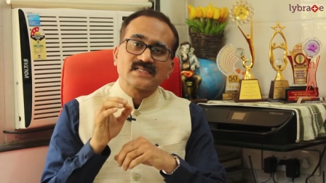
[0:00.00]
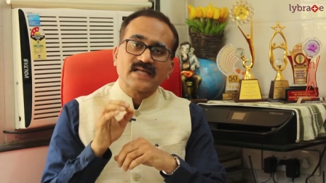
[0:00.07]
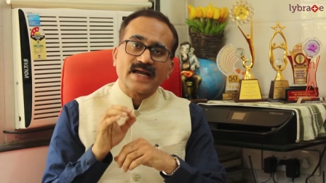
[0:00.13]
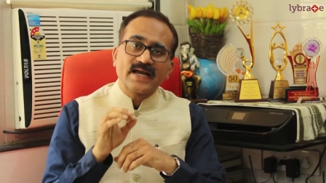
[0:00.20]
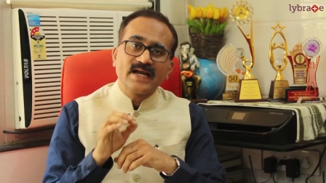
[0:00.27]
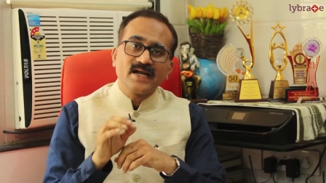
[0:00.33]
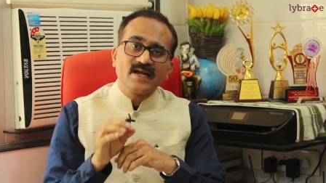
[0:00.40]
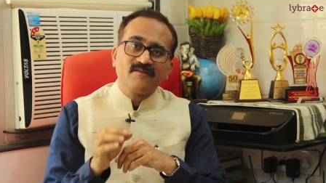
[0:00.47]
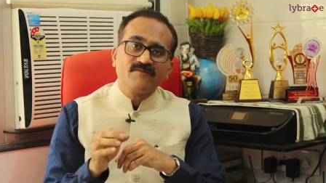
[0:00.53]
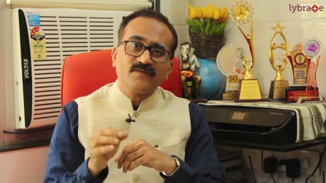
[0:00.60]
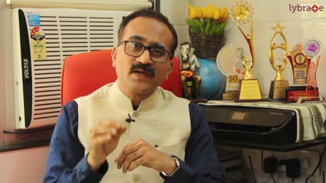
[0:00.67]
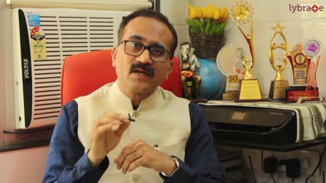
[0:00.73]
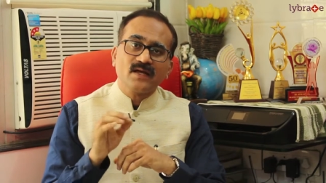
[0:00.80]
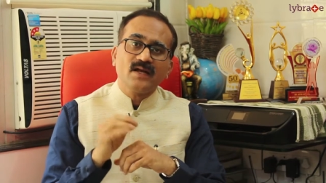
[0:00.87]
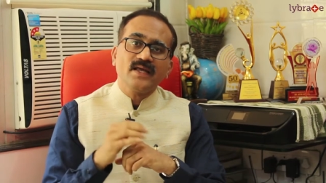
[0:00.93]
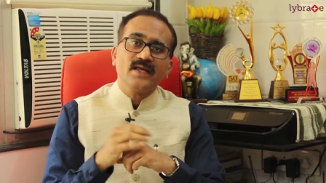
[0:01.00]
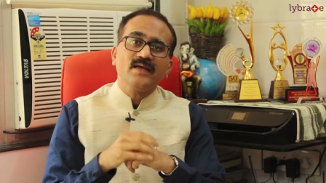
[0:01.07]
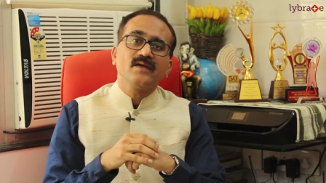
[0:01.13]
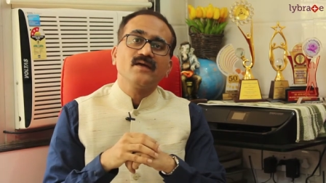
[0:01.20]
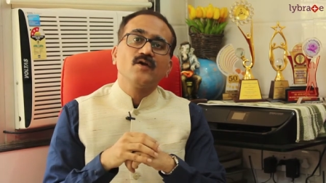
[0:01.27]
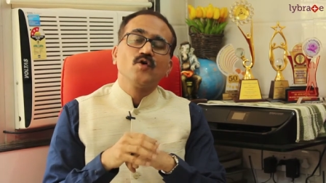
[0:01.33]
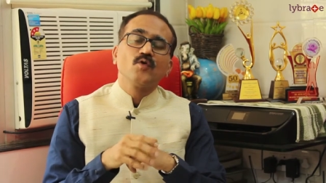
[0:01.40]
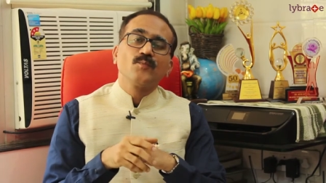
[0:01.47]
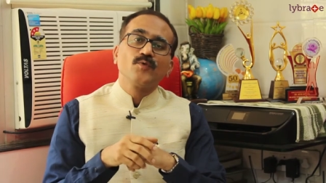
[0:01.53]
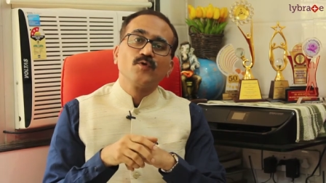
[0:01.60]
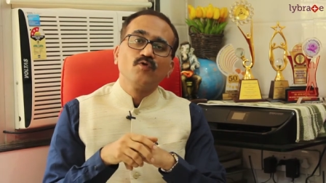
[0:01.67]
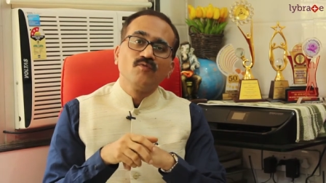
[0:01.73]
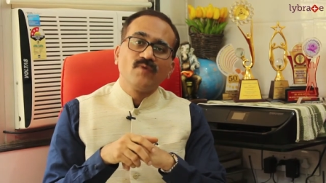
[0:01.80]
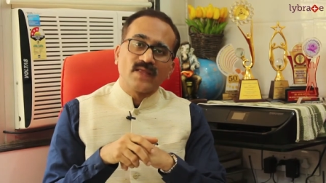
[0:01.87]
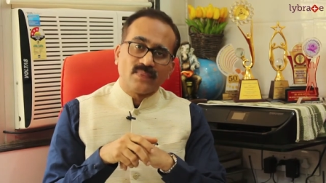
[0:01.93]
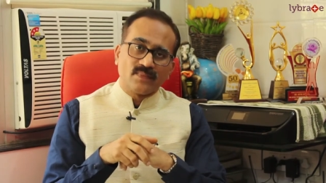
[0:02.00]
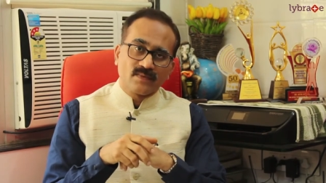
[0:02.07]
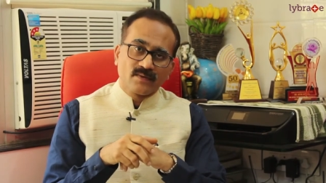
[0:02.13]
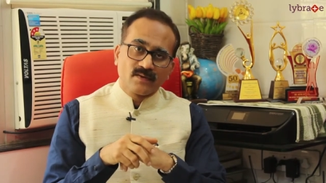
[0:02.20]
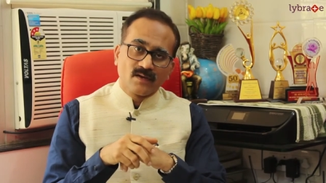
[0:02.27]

scientifically proven